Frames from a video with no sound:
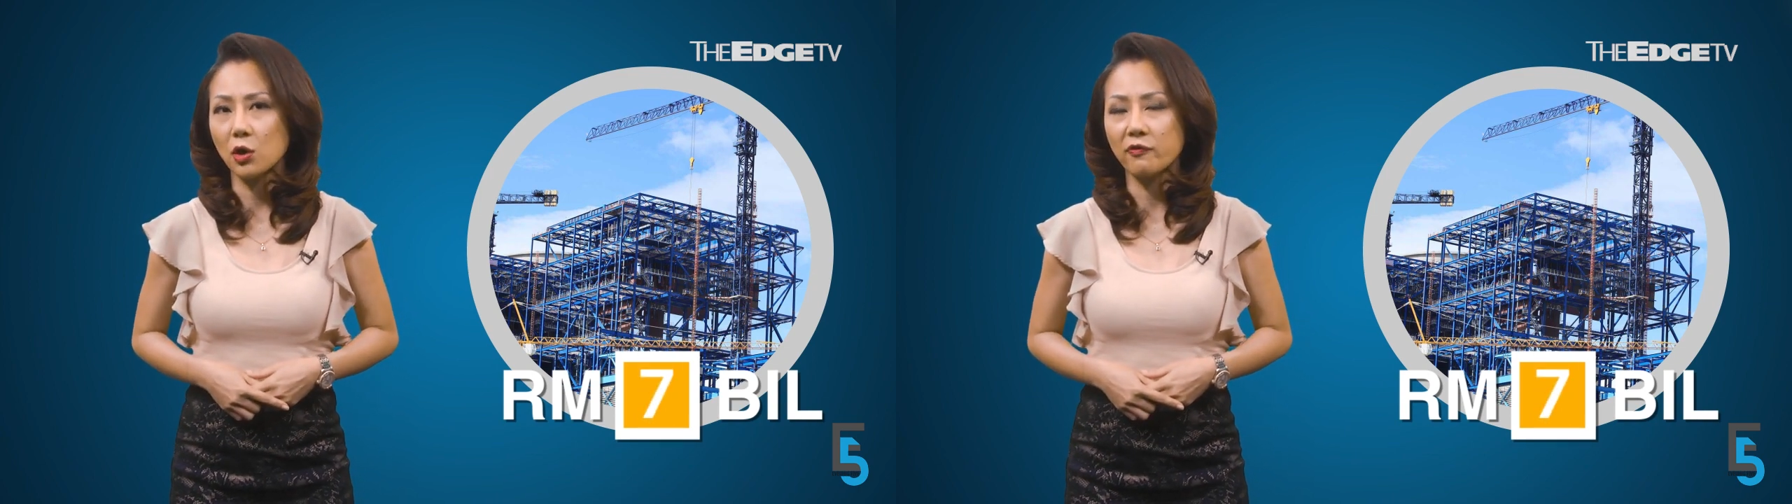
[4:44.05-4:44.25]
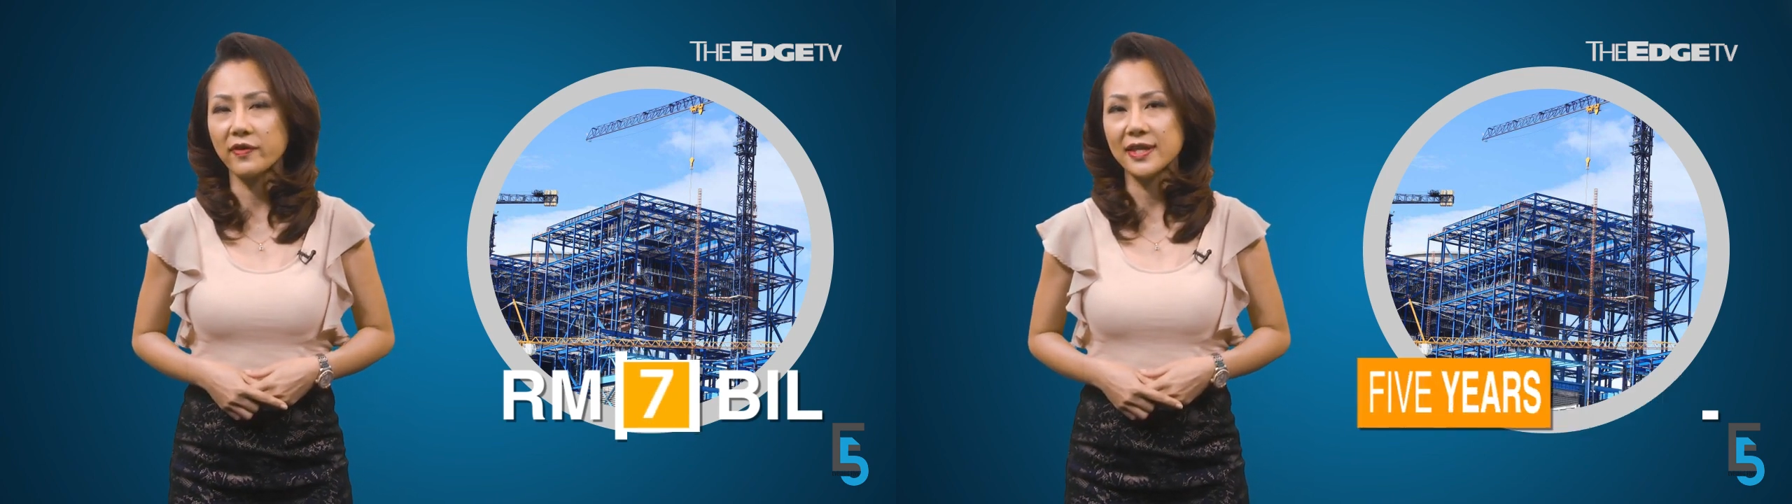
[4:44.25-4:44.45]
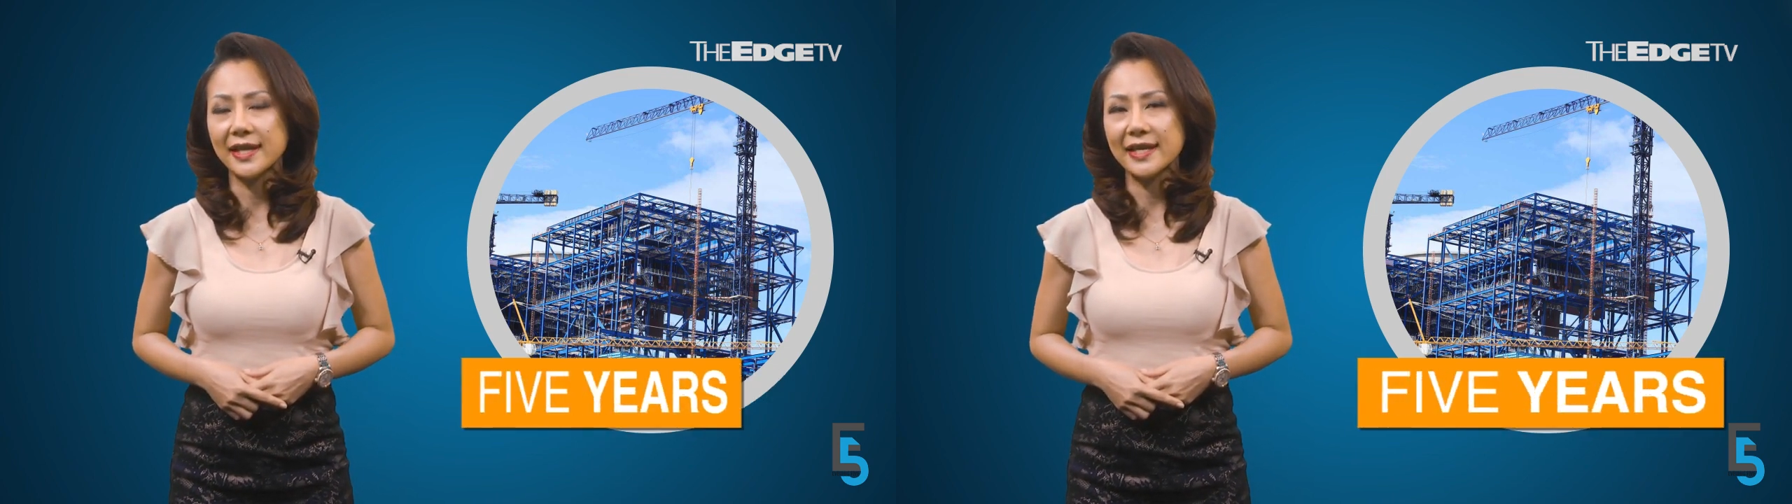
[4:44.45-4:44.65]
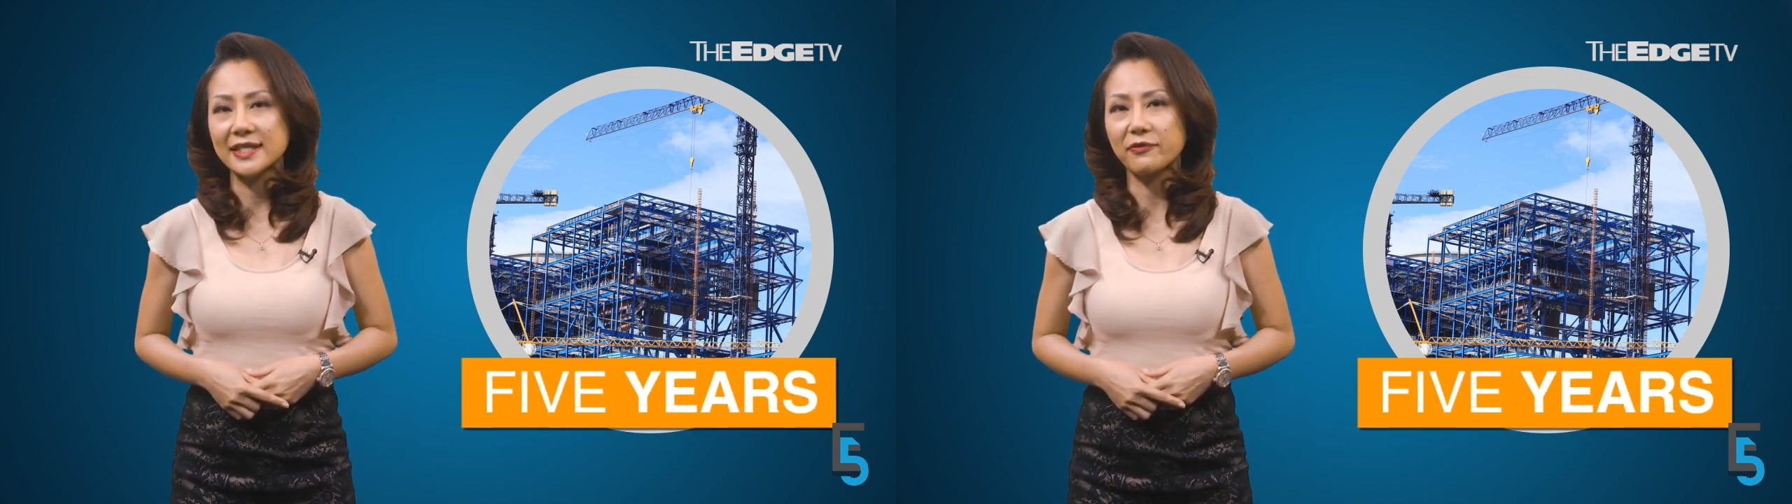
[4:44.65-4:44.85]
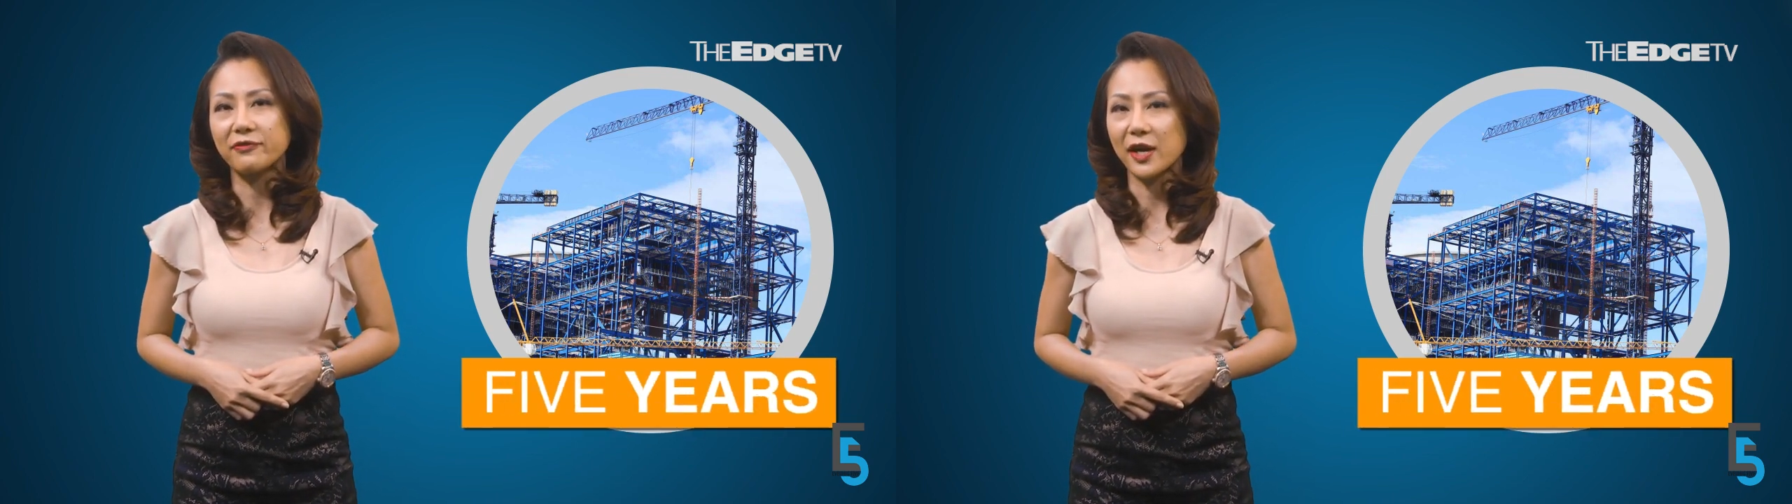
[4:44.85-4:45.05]
over the
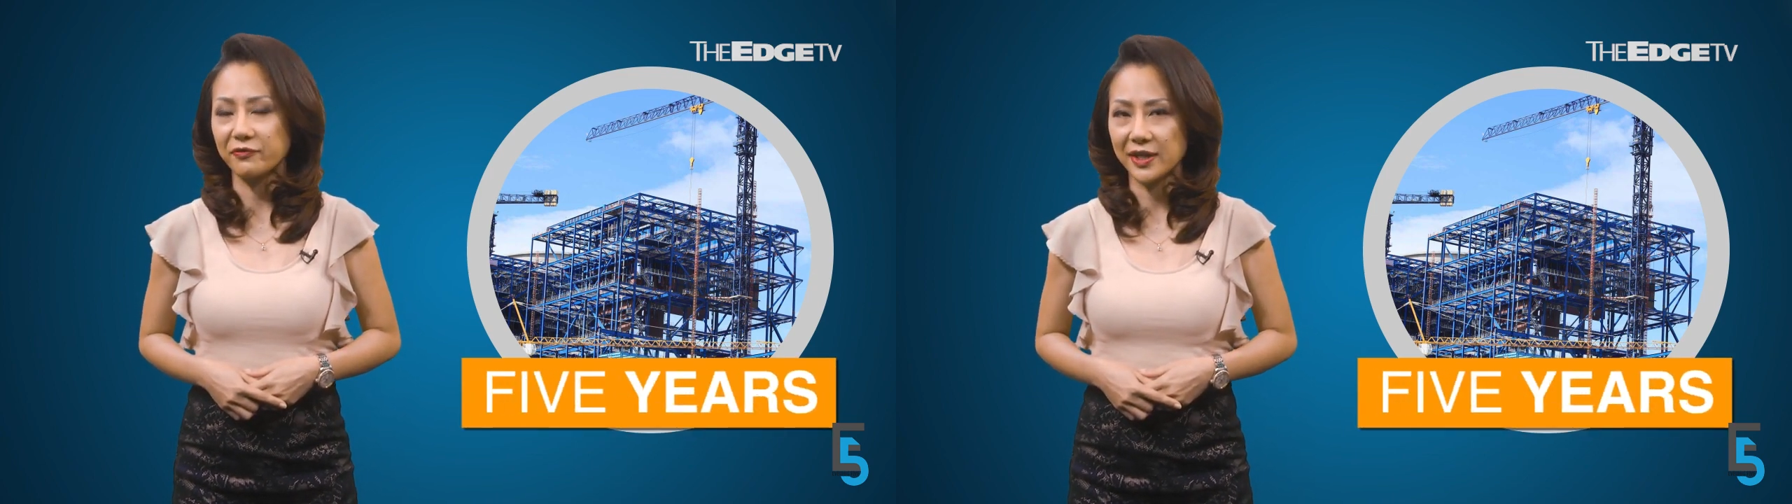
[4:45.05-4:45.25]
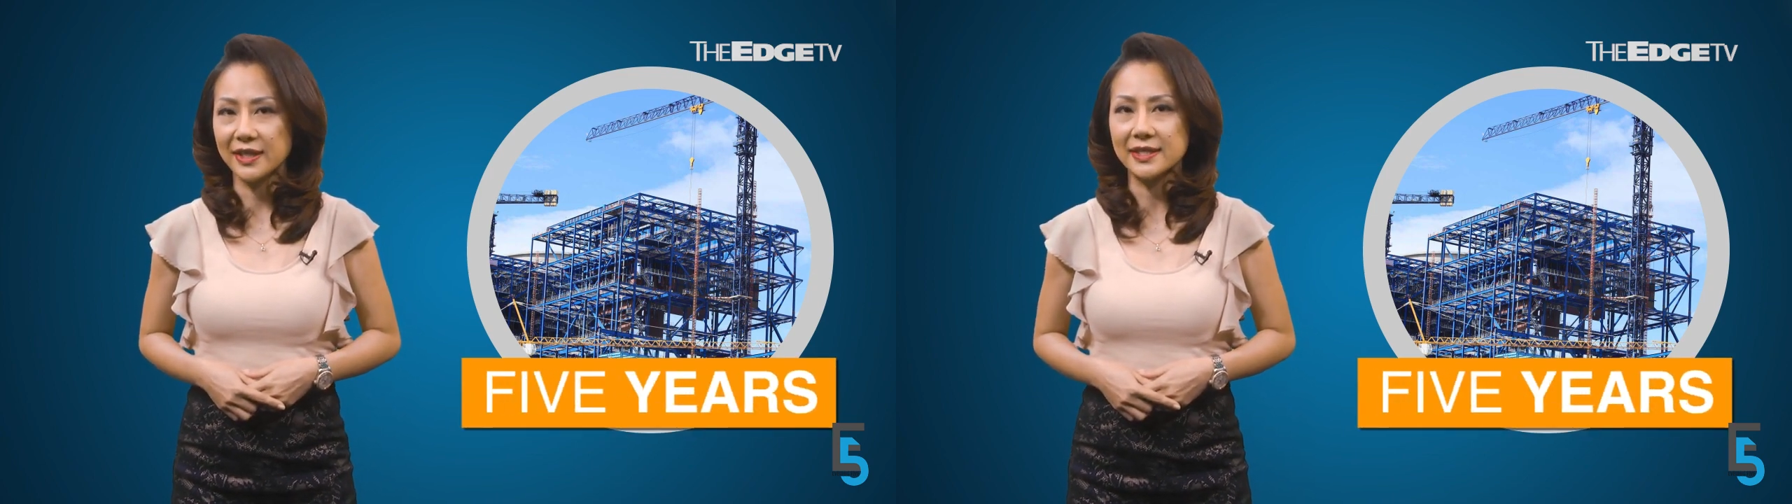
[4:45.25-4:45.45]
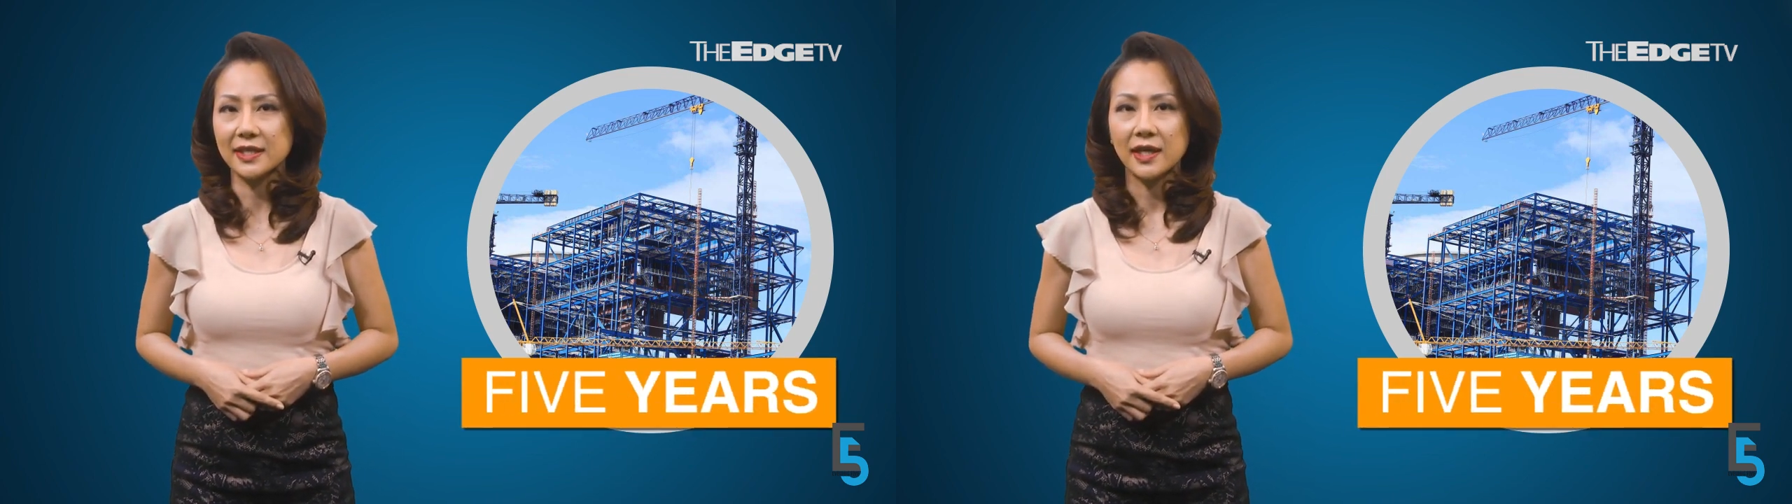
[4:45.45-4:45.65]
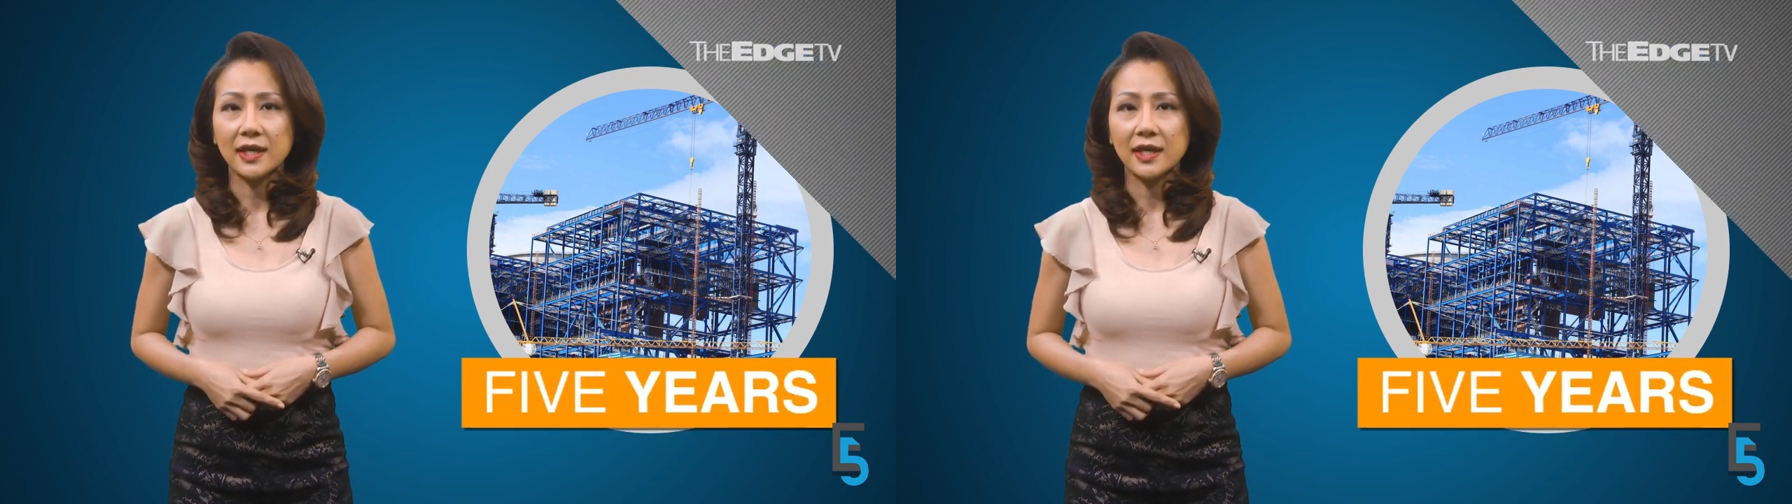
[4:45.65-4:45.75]
next five years.